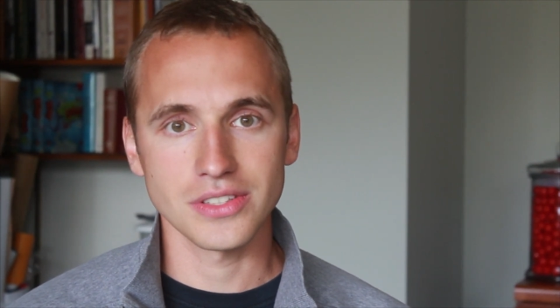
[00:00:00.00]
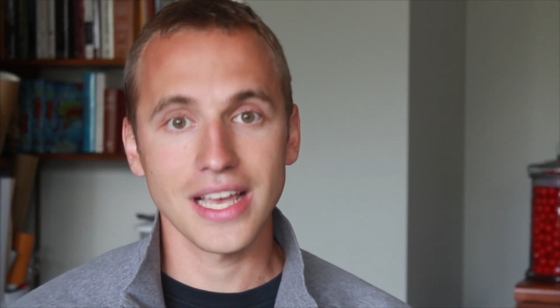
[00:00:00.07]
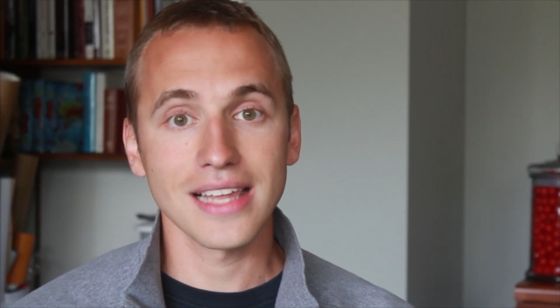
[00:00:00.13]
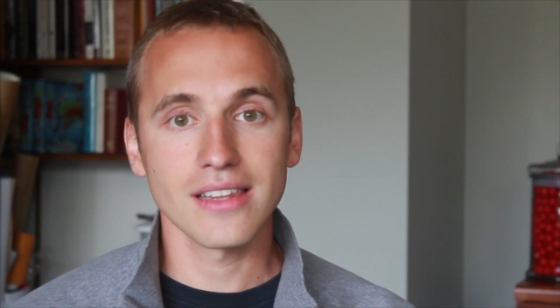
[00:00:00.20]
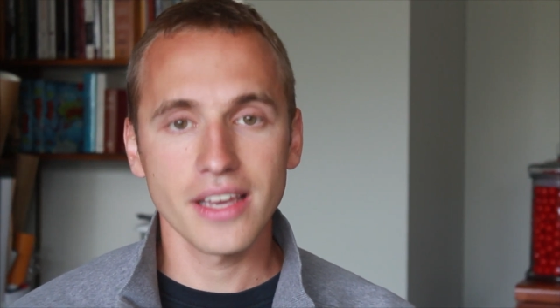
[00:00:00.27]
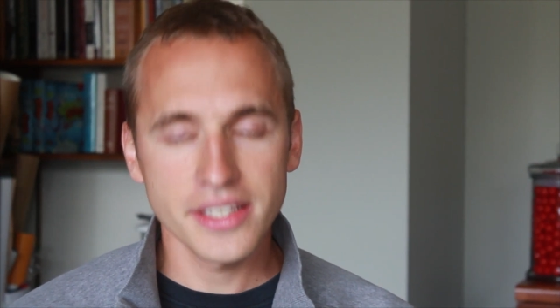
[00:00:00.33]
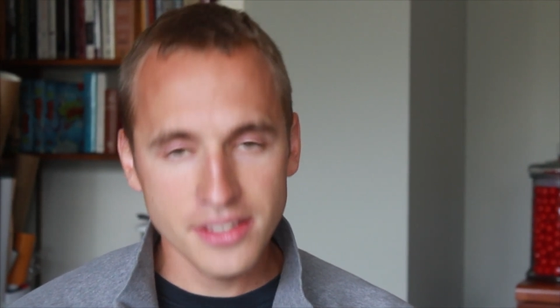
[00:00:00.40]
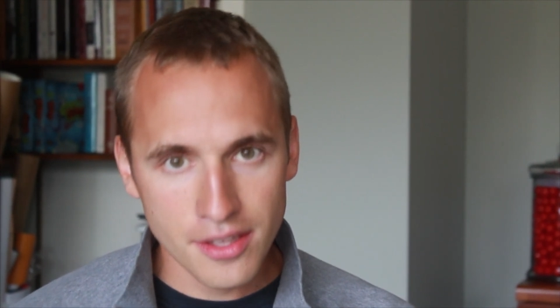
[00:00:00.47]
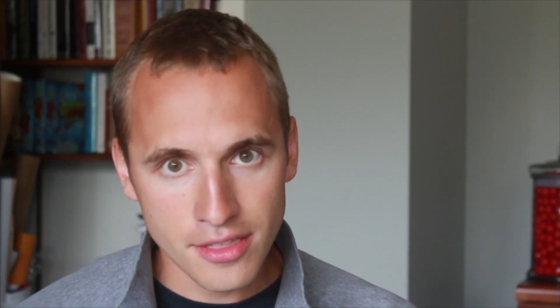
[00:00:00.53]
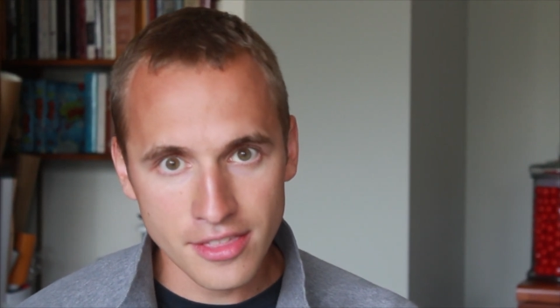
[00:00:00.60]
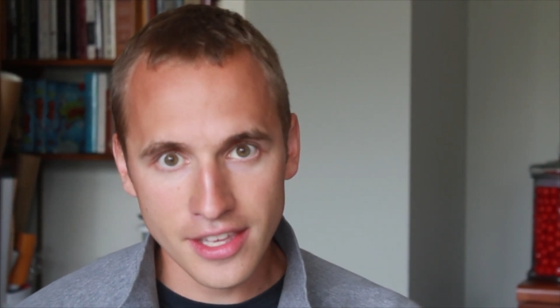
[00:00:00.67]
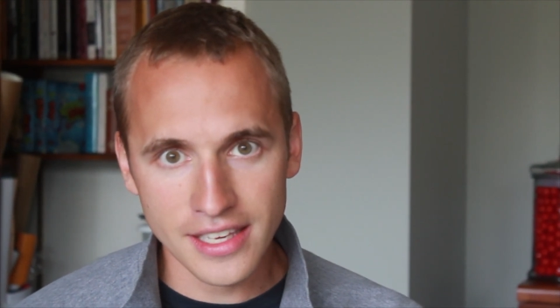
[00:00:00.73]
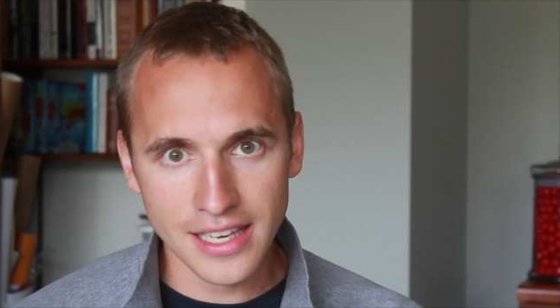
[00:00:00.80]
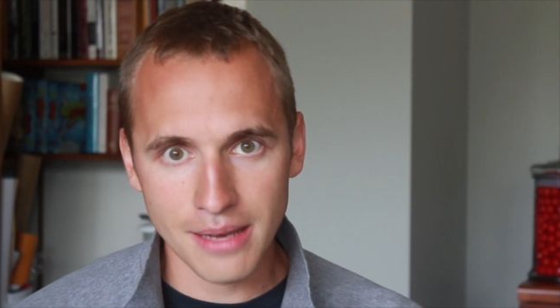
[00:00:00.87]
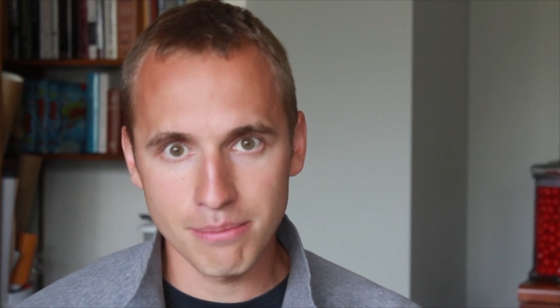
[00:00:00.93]
I like to
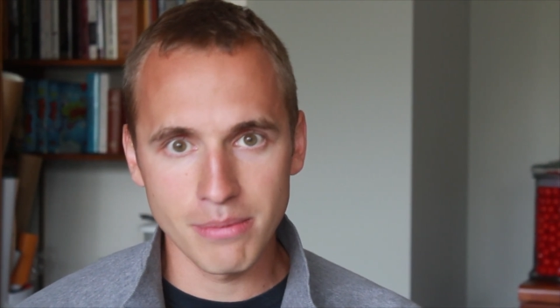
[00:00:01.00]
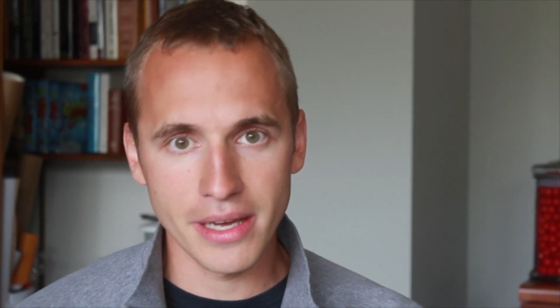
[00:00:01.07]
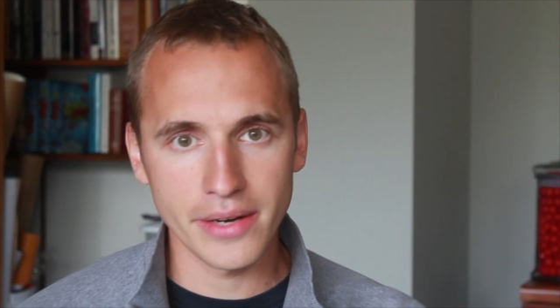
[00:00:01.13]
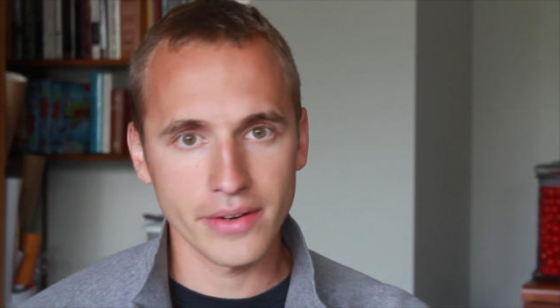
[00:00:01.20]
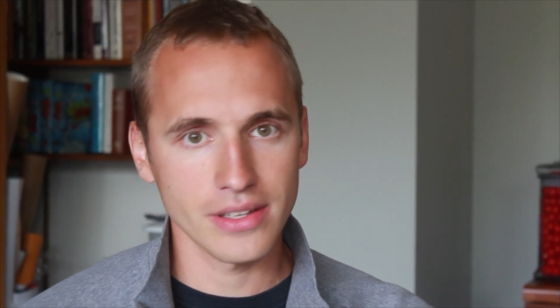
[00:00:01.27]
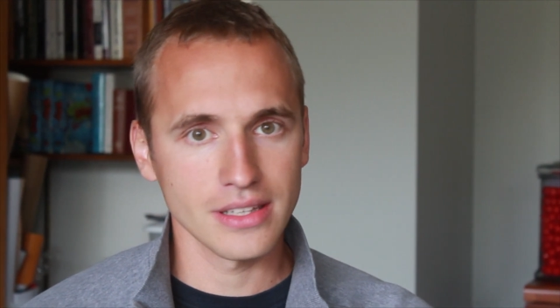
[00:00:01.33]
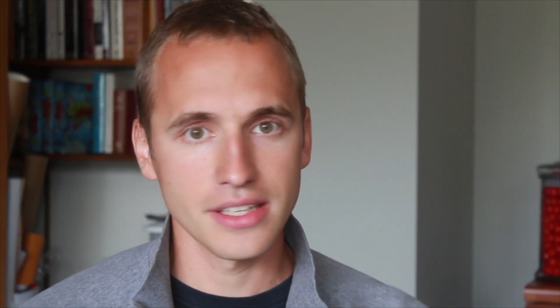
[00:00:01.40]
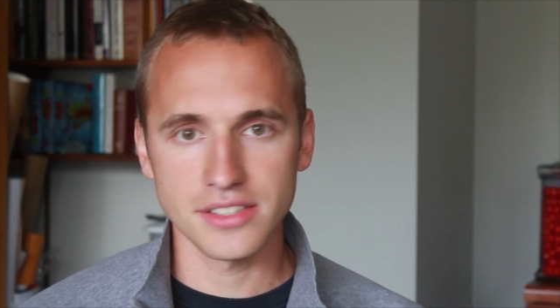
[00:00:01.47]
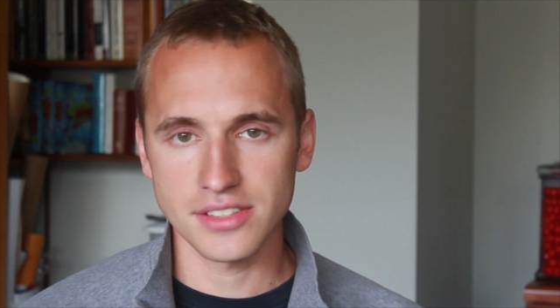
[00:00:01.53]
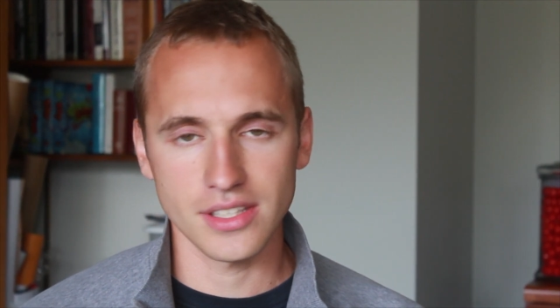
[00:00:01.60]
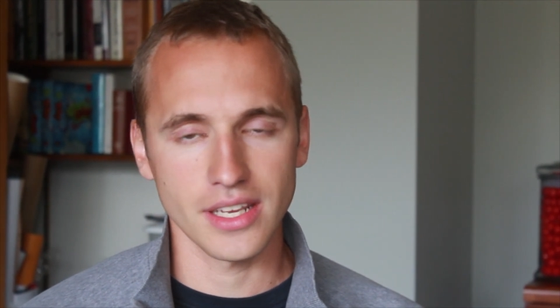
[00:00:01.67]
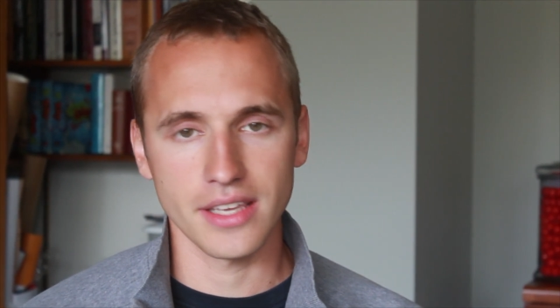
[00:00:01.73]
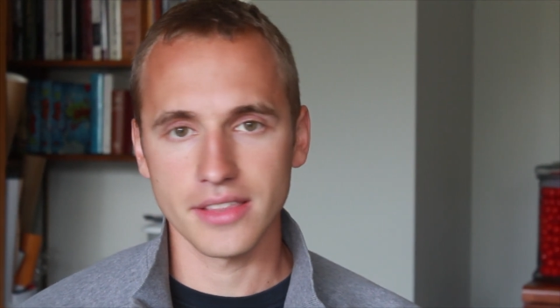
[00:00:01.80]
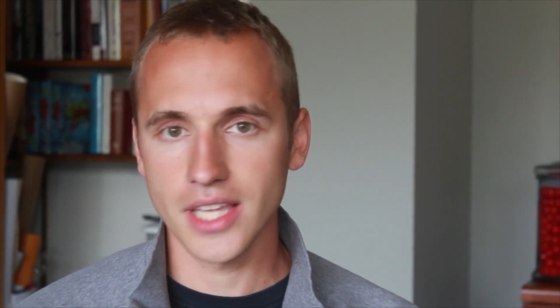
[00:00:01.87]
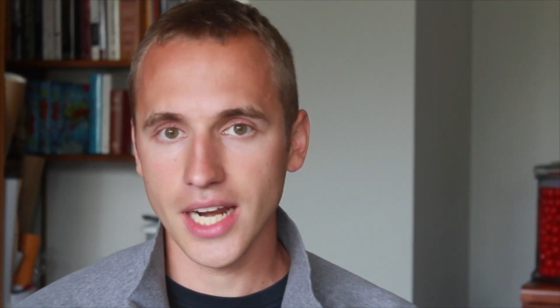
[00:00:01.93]
think I'm better at
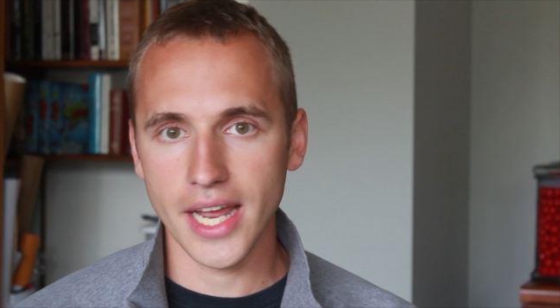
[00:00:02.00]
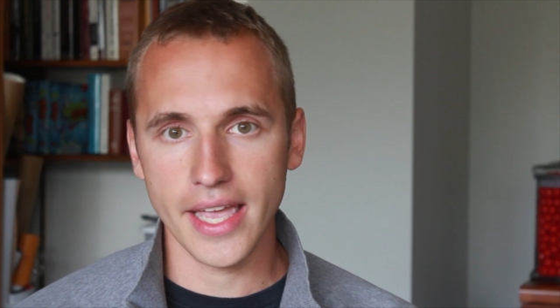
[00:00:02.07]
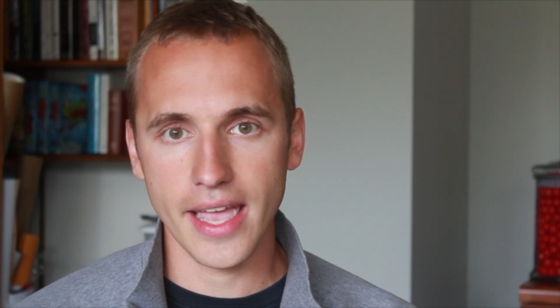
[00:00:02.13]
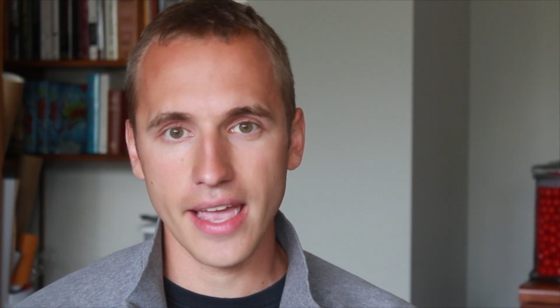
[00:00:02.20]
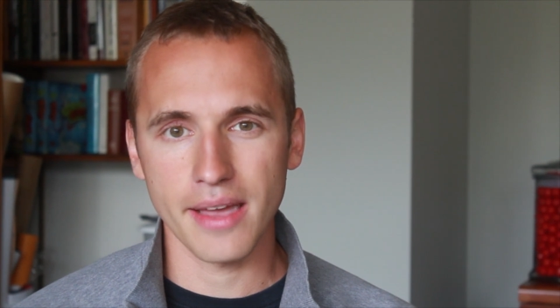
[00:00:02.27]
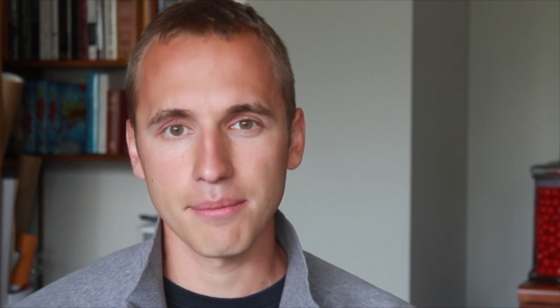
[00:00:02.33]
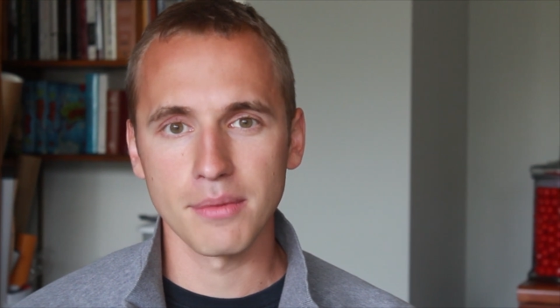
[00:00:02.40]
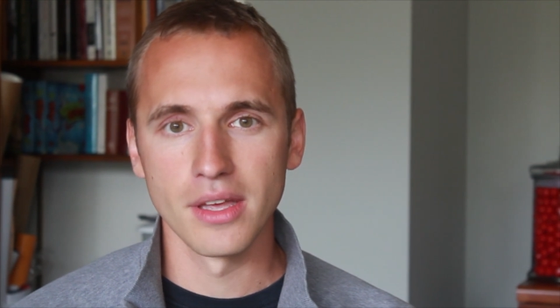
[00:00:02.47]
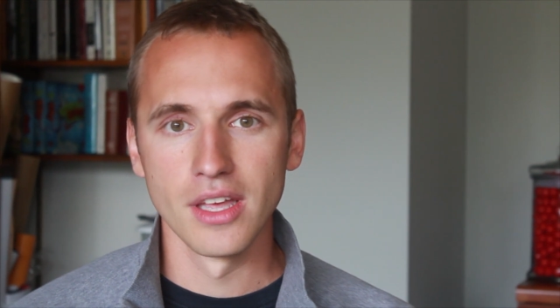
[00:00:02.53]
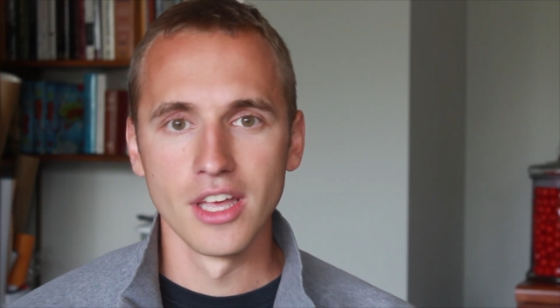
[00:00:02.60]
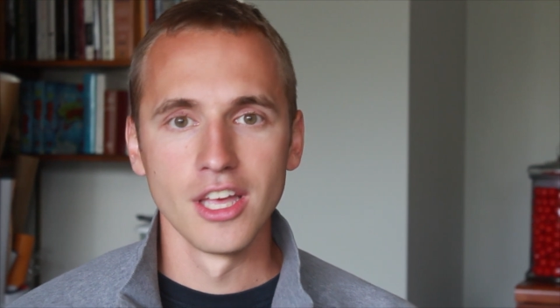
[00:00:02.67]
listening than I am,